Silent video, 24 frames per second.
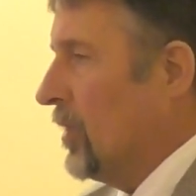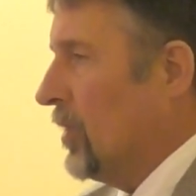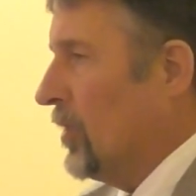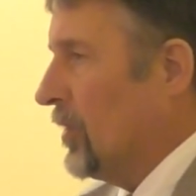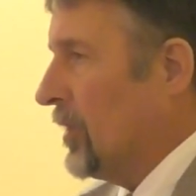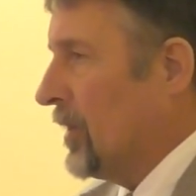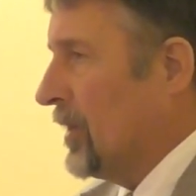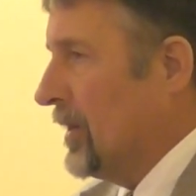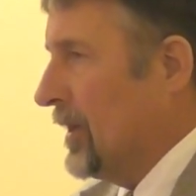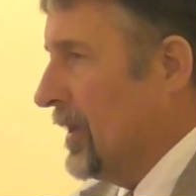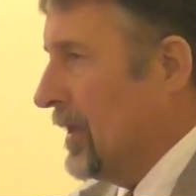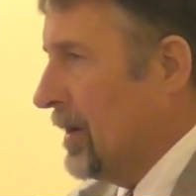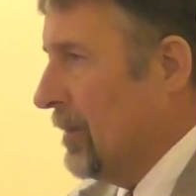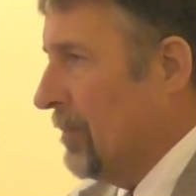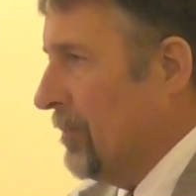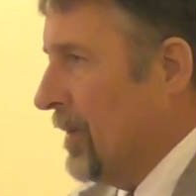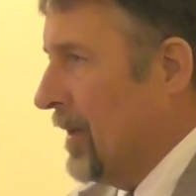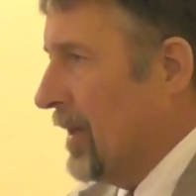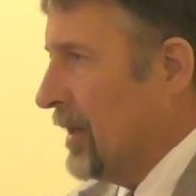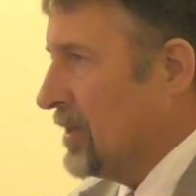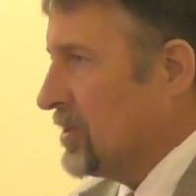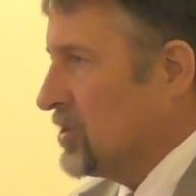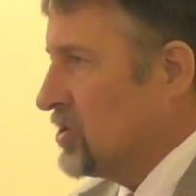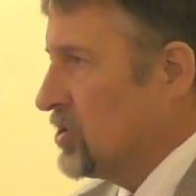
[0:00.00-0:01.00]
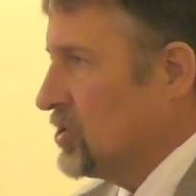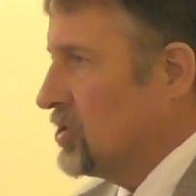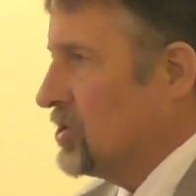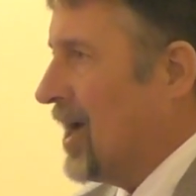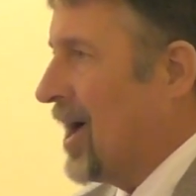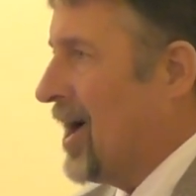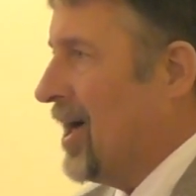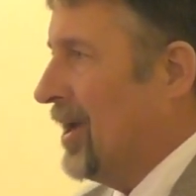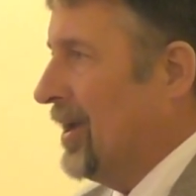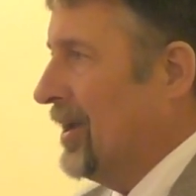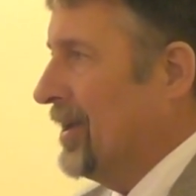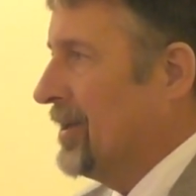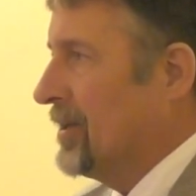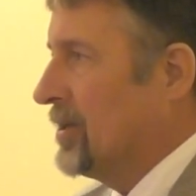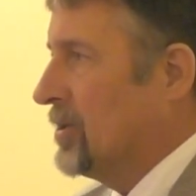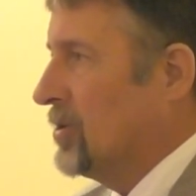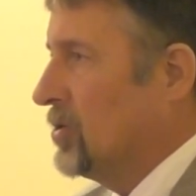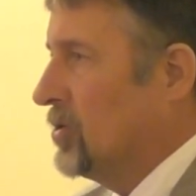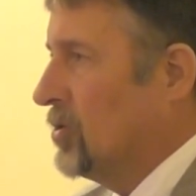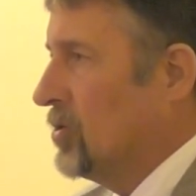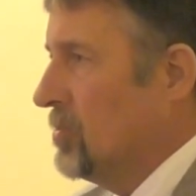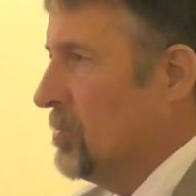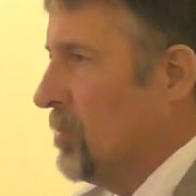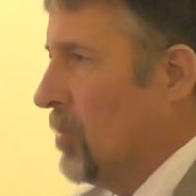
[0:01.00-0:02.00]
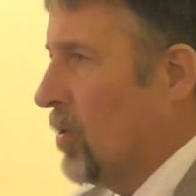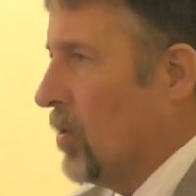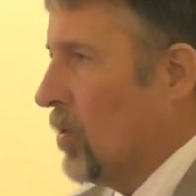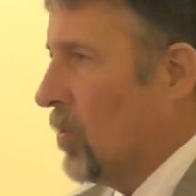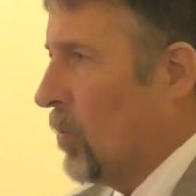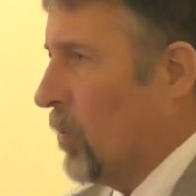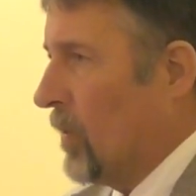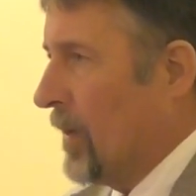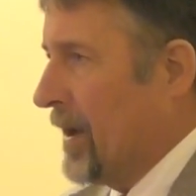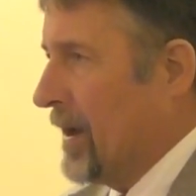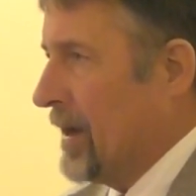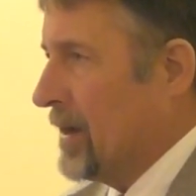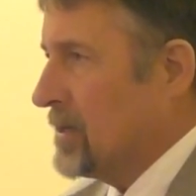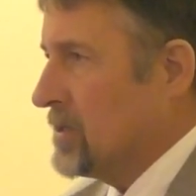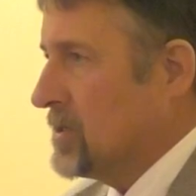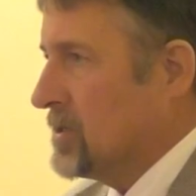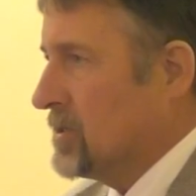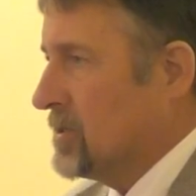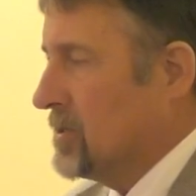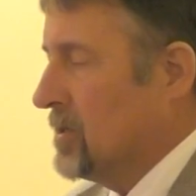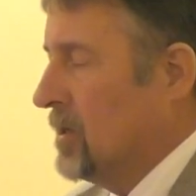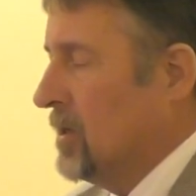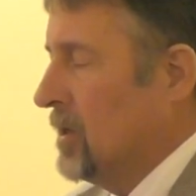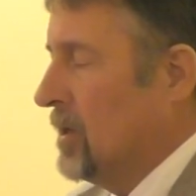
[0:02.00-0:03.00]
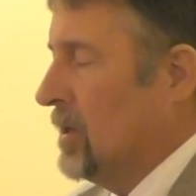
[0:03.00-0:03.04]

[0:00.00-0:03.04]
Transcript: looking at about a solid 2 more weeks.